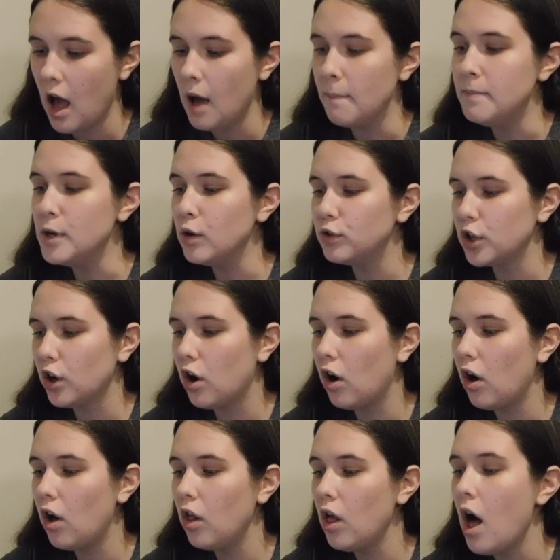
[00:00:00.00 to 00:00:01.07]

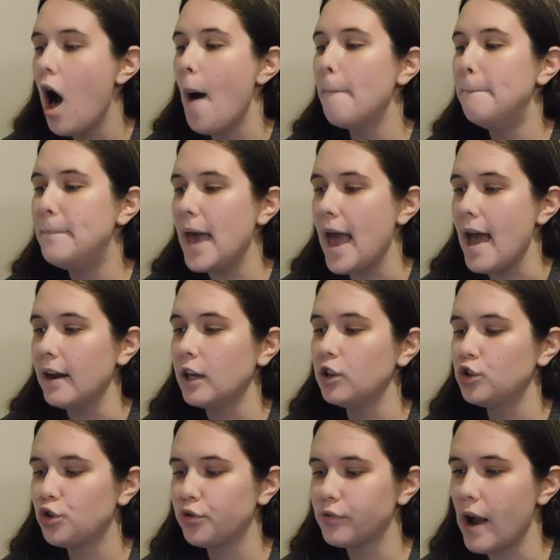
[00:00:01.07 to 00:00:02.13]
Musical Ben
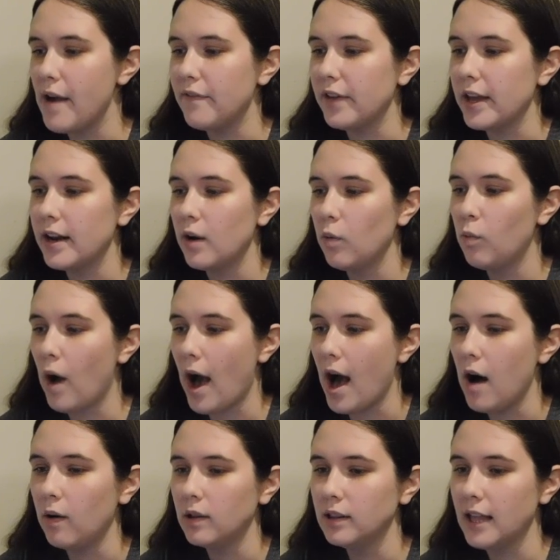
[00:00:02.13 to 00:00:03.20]
Trevin.
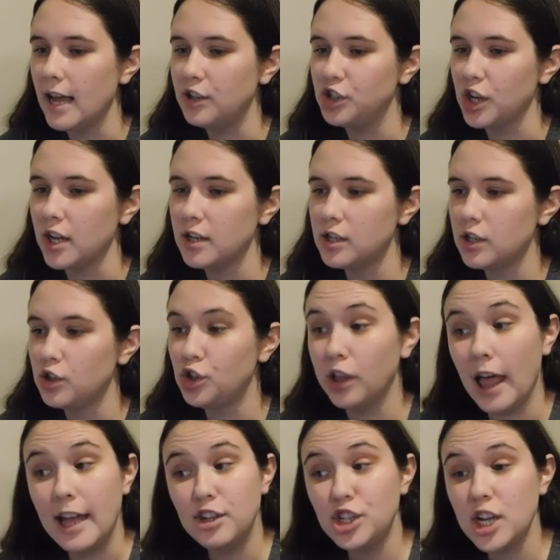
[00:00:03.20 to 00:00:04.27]
Wow, legend.
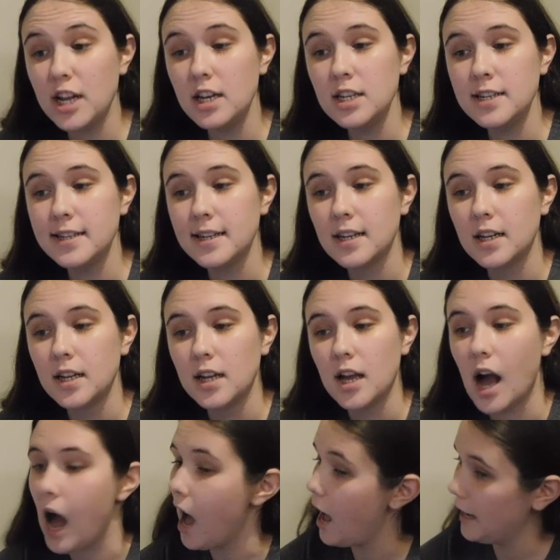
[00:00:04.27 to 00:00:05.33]

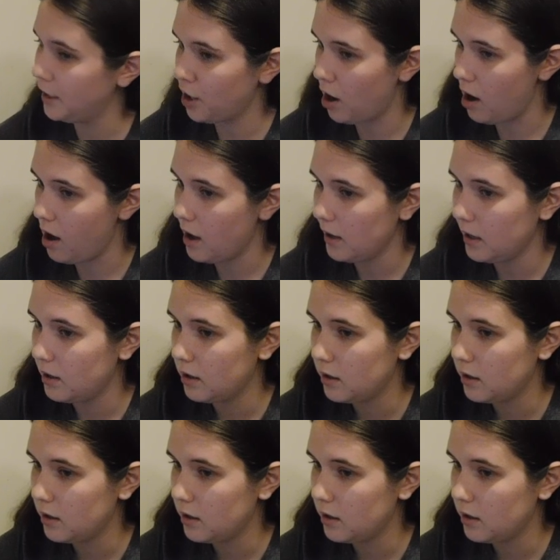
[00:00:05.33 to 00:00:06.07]
Icon.